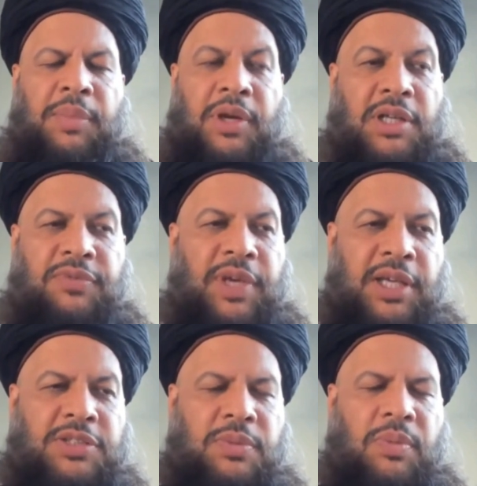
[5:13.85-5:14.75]
because
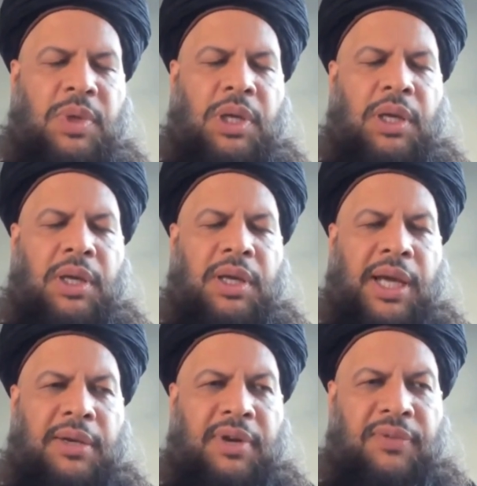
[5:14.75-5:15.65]
we
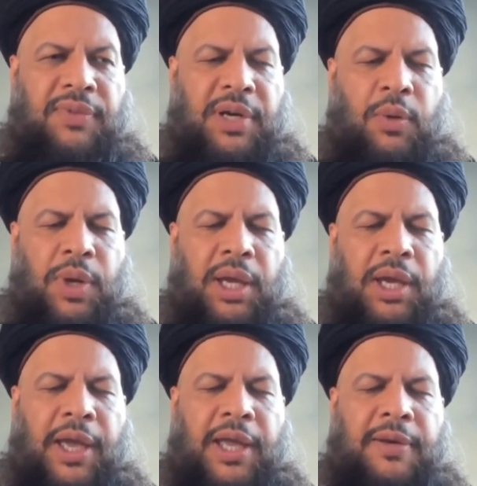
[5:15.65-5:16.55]
get drifted
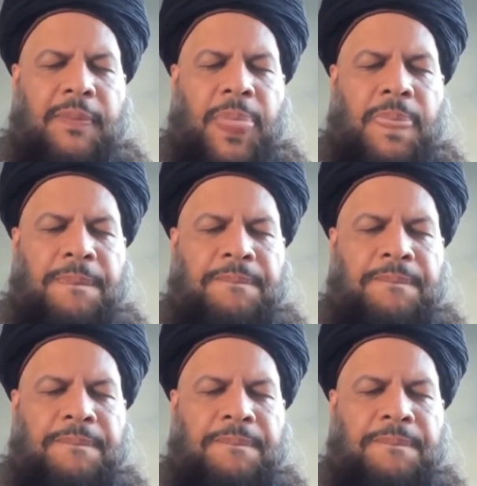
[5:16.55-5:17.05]
away and